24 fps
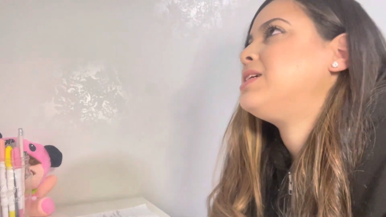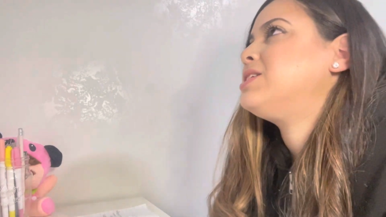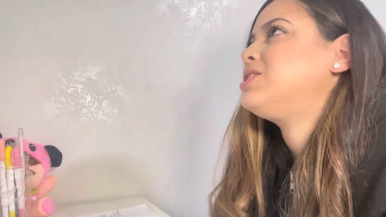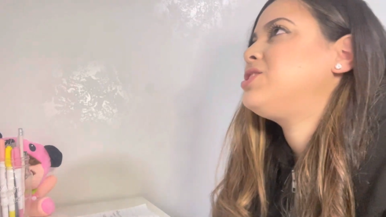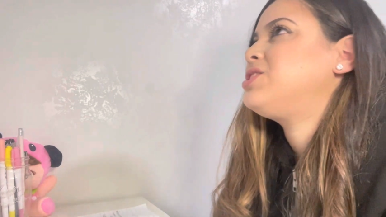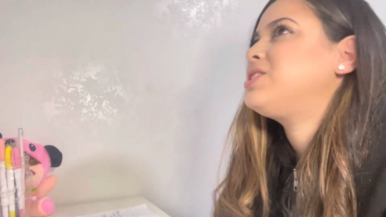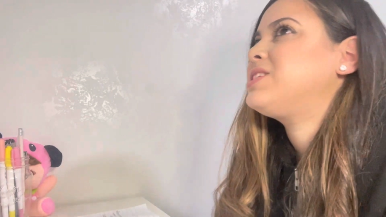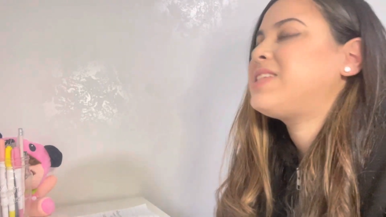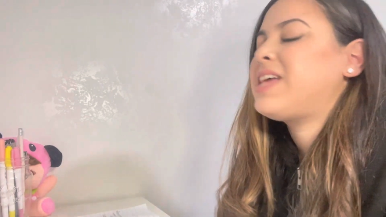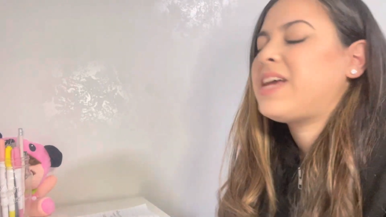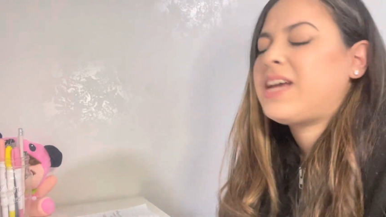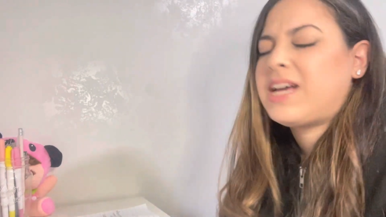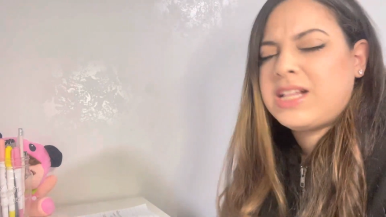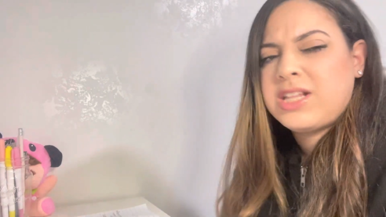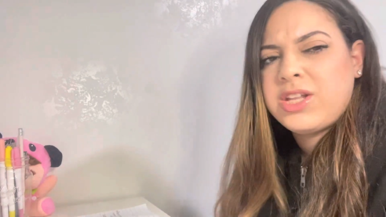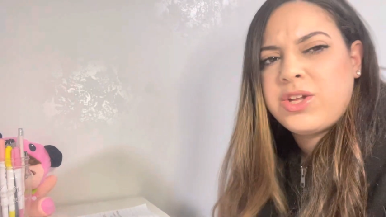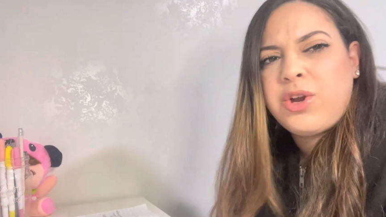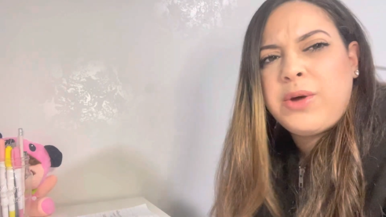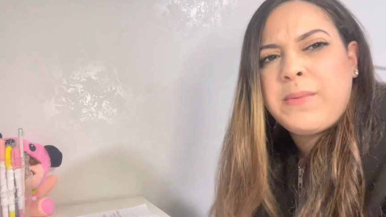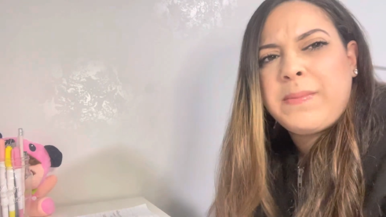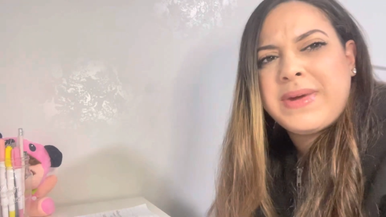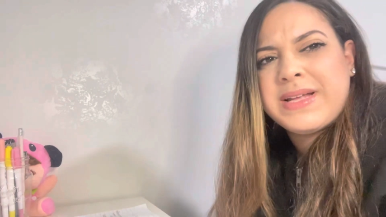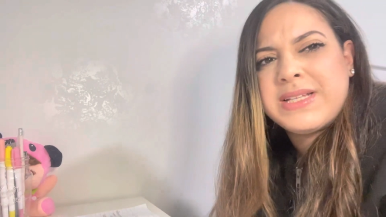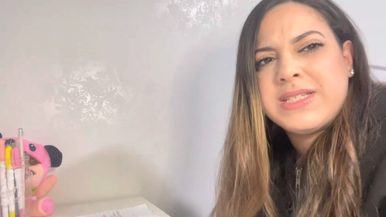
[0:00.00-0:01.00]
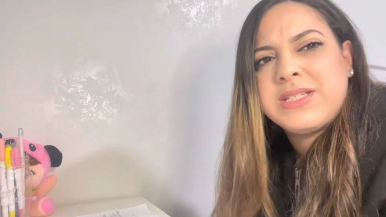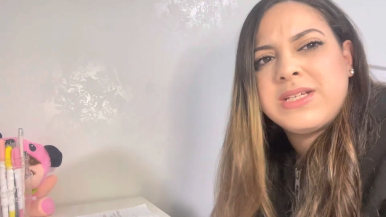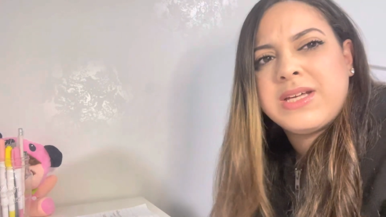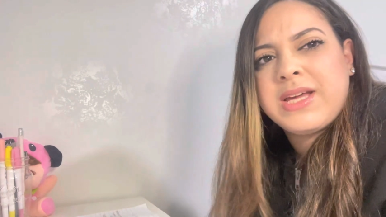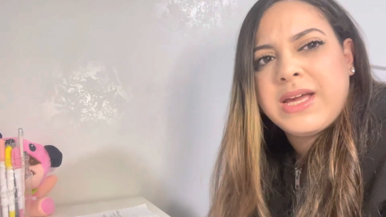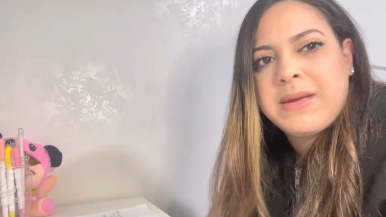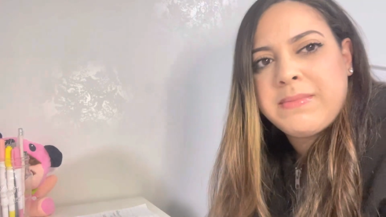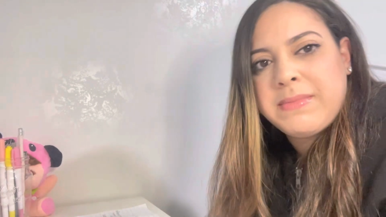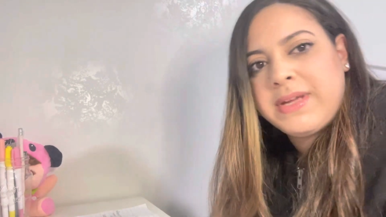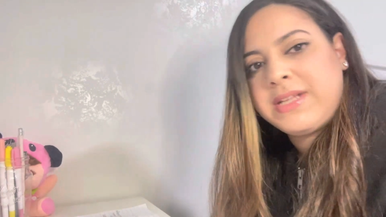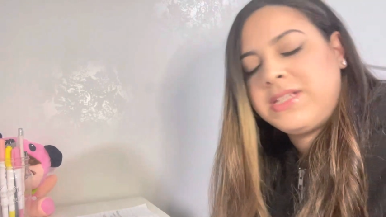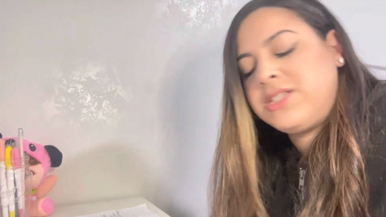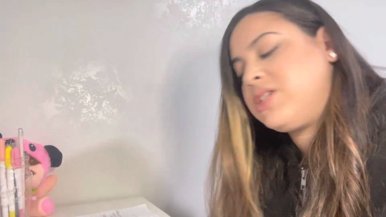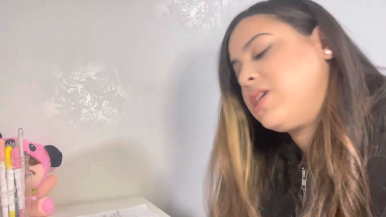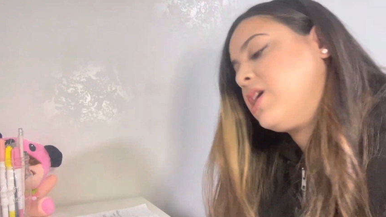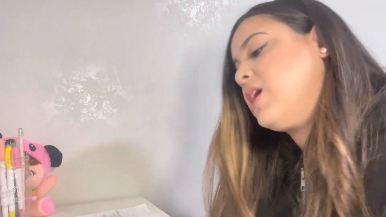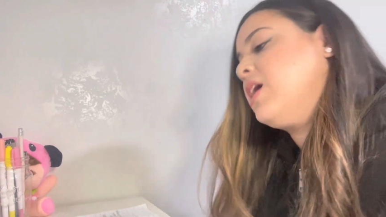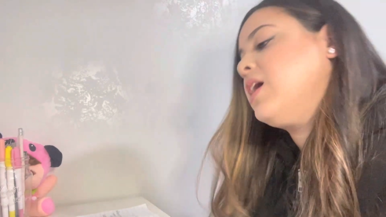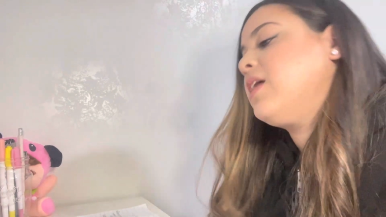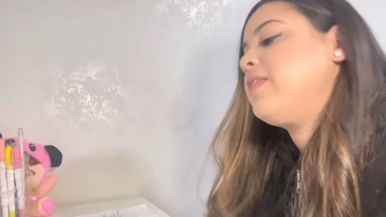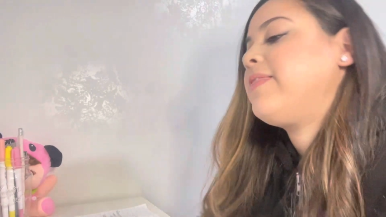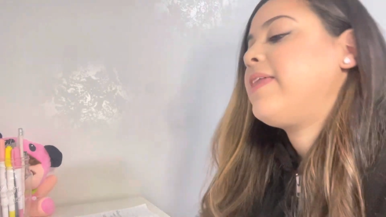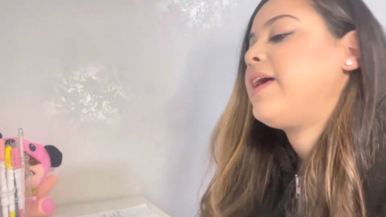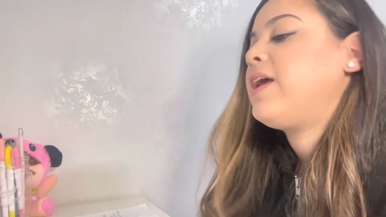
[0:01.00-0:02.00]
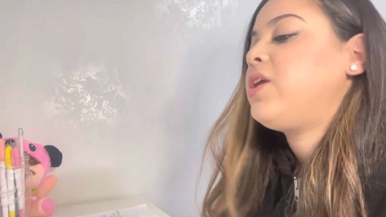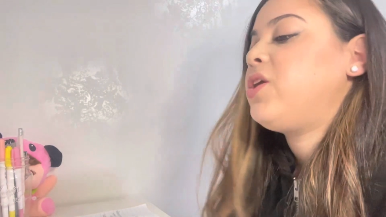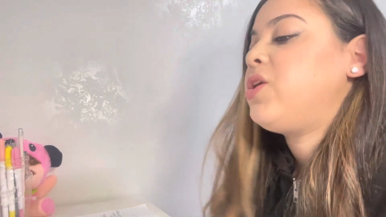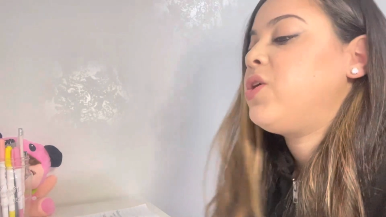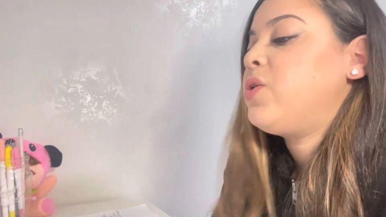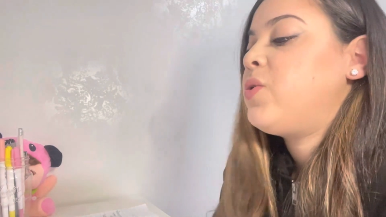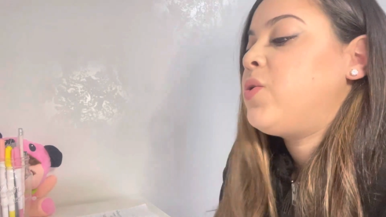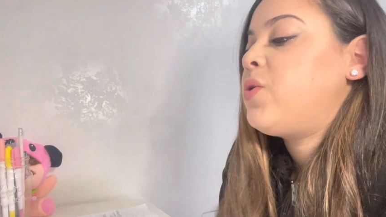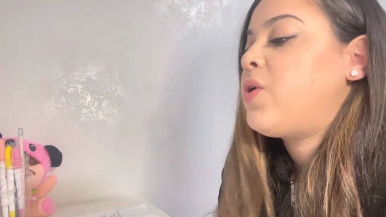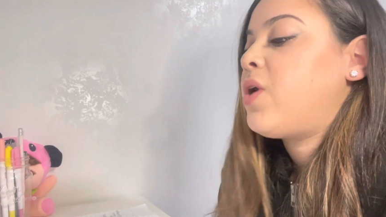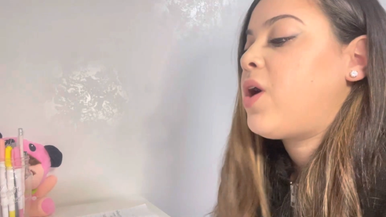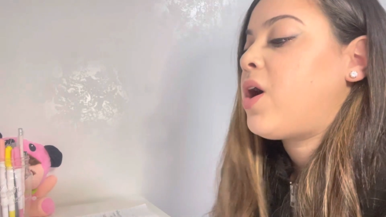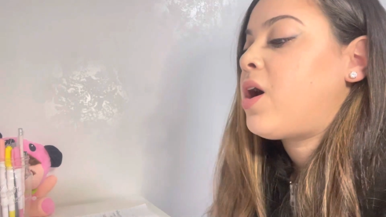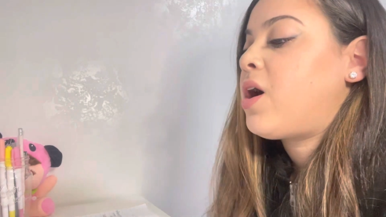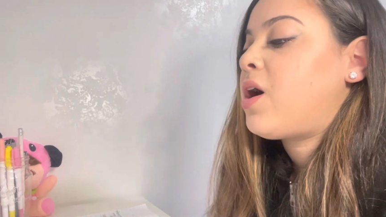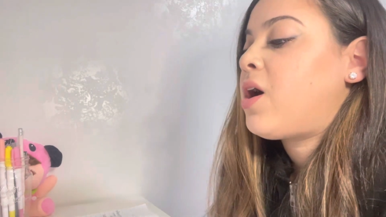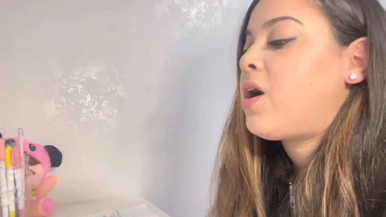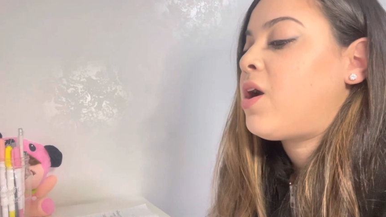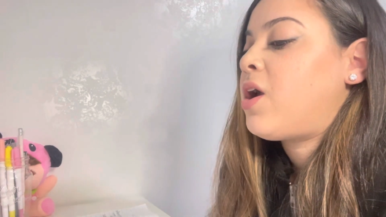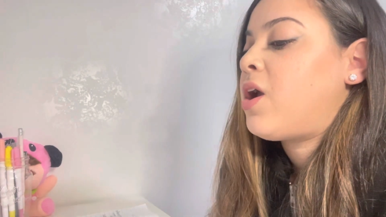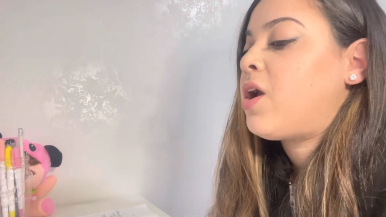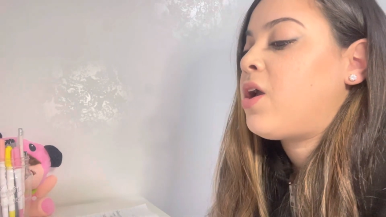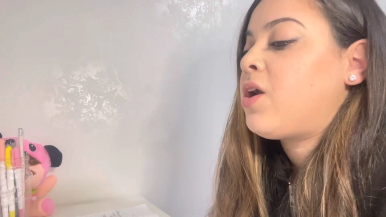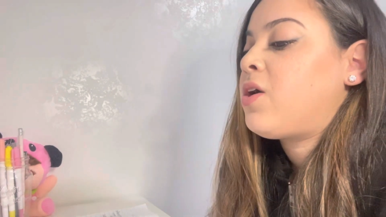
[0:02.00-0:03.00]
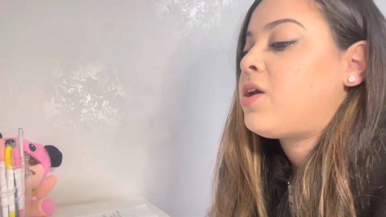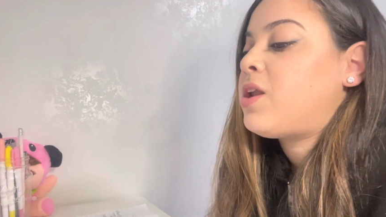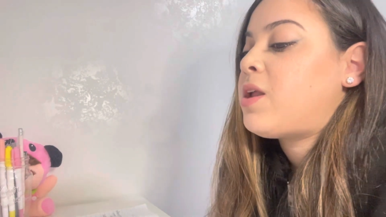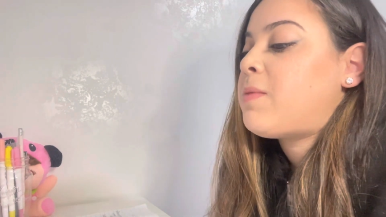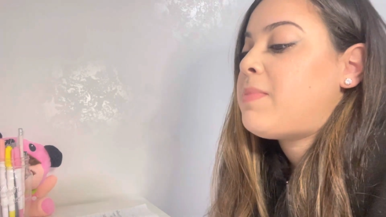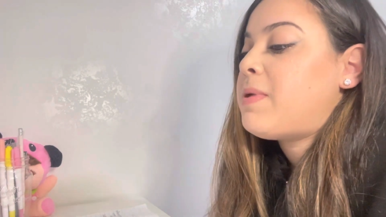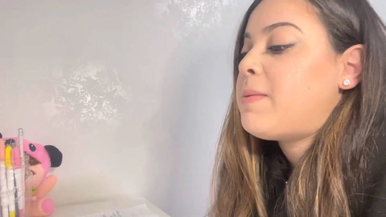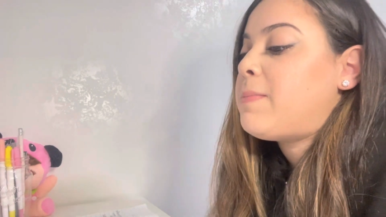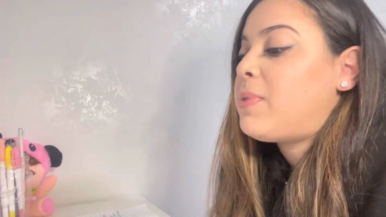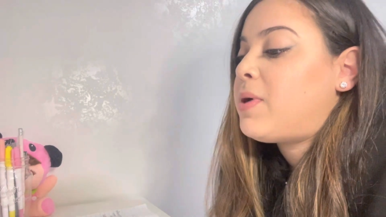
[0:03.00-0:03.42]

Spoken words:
It's just like a little mental image that you are going to be